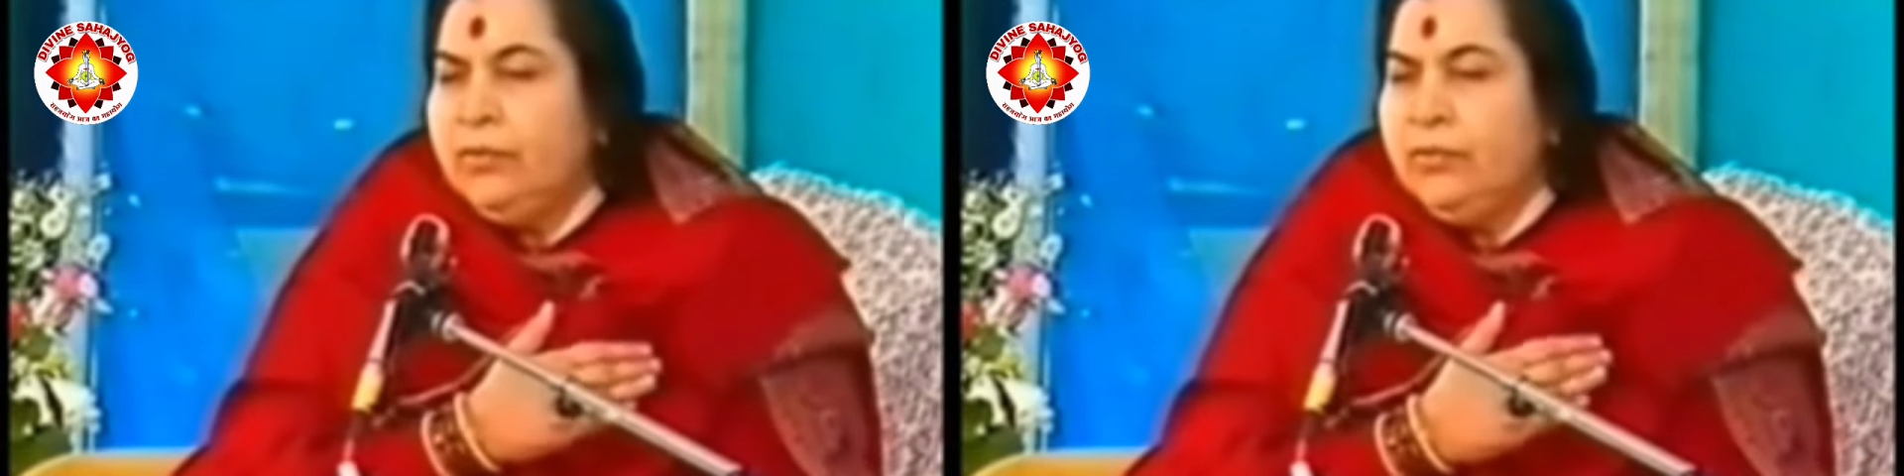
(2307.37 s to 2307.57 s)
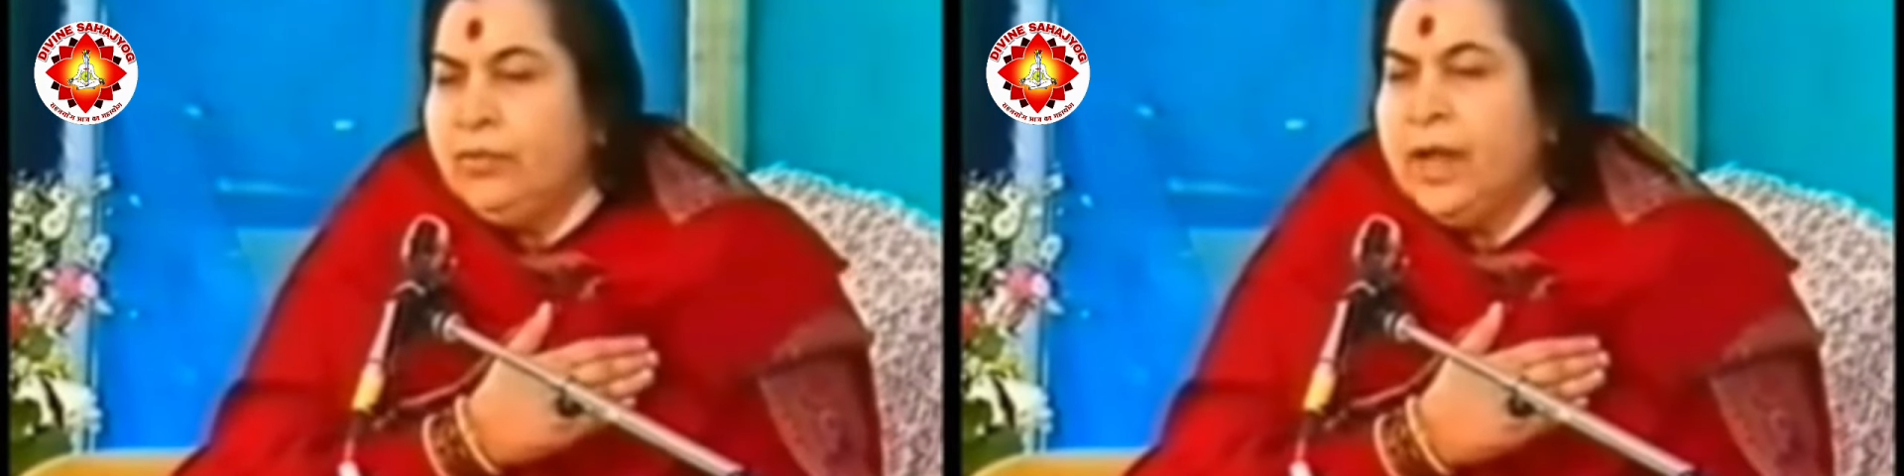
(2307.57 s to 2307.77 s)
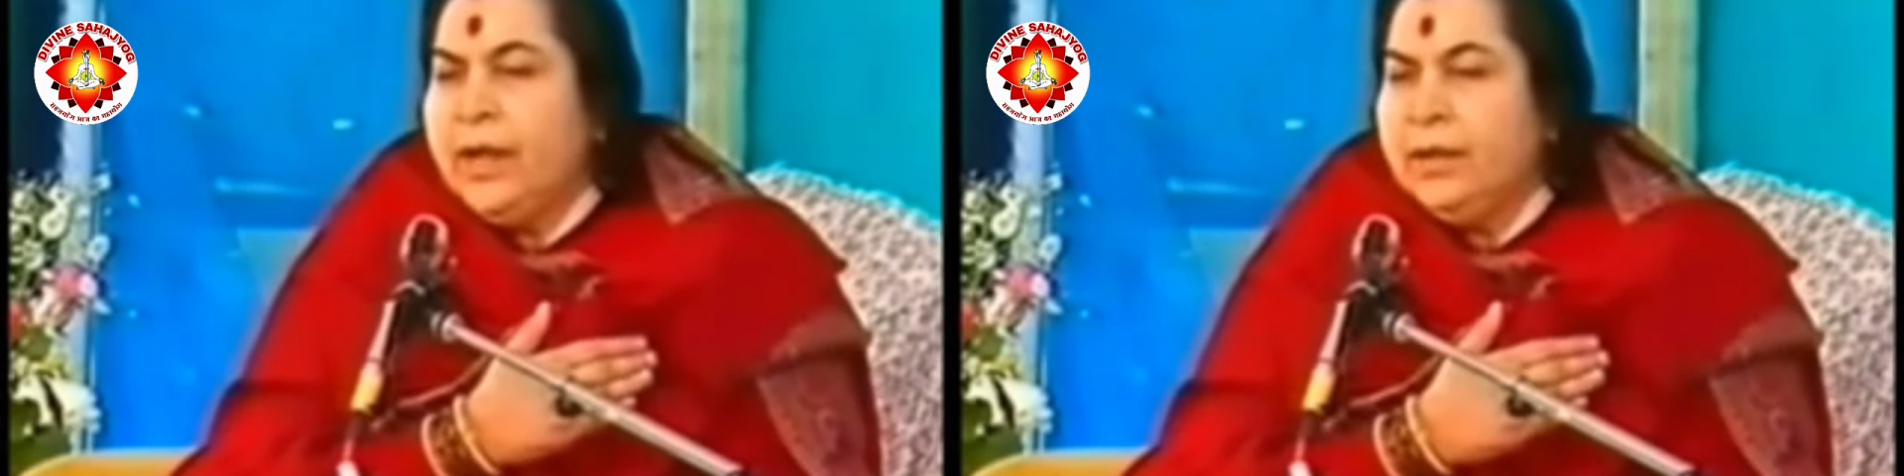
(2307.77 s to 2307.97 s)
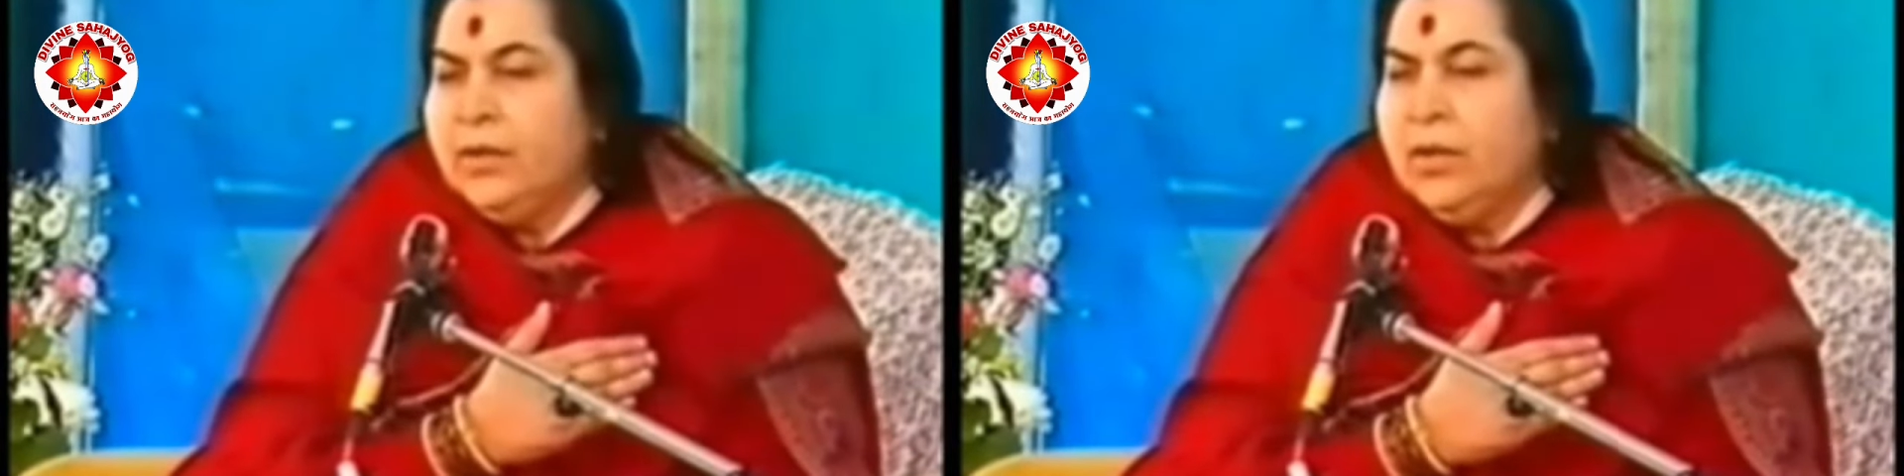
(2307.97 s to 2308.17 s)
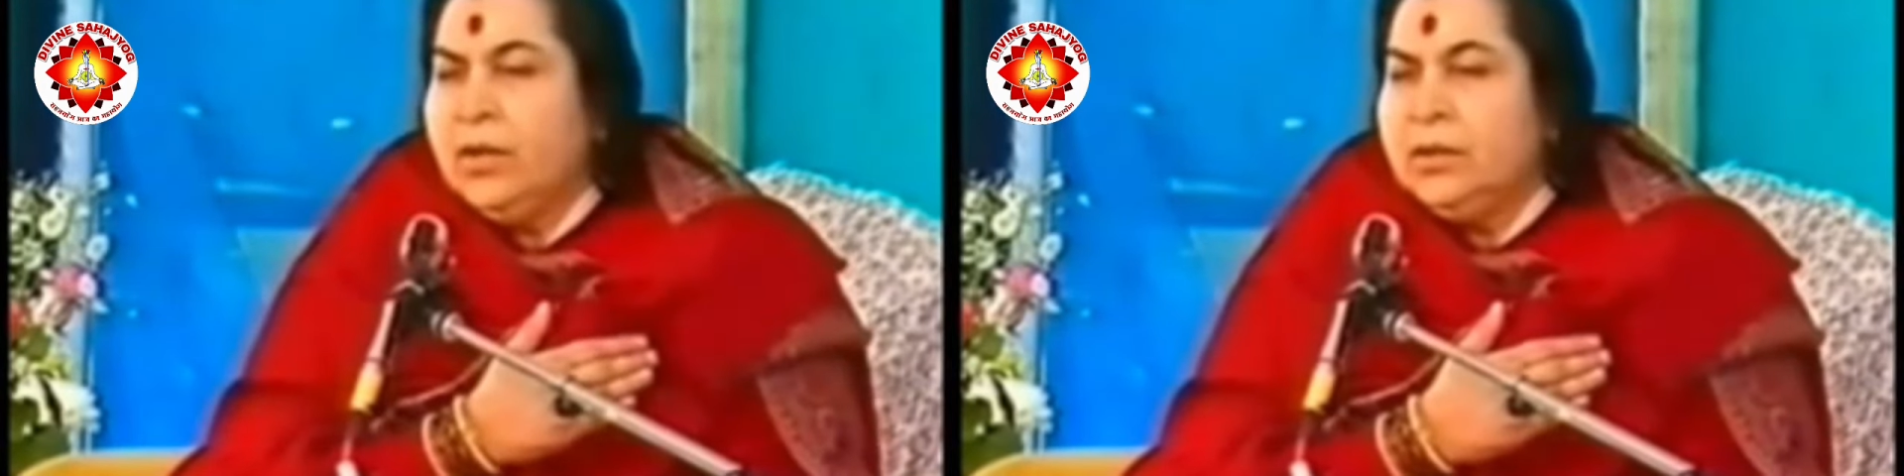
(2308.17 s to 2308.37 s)
have to
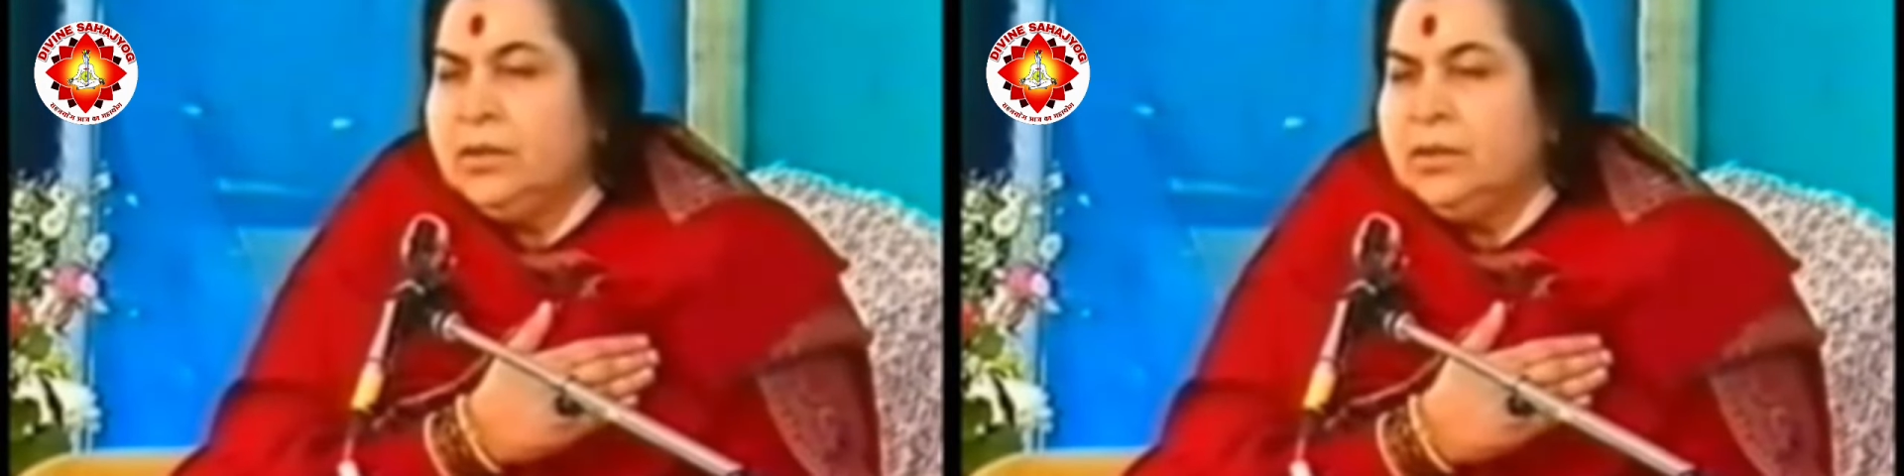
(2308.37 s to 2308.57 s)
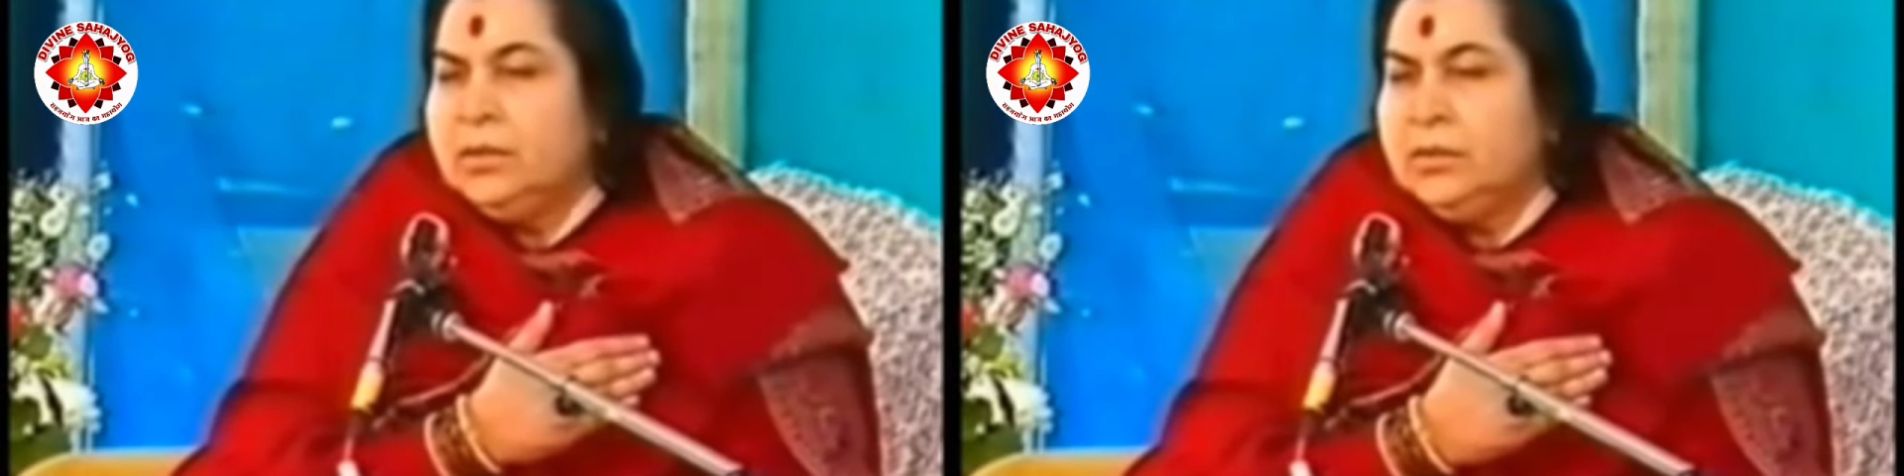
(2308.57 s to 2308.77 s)
thank God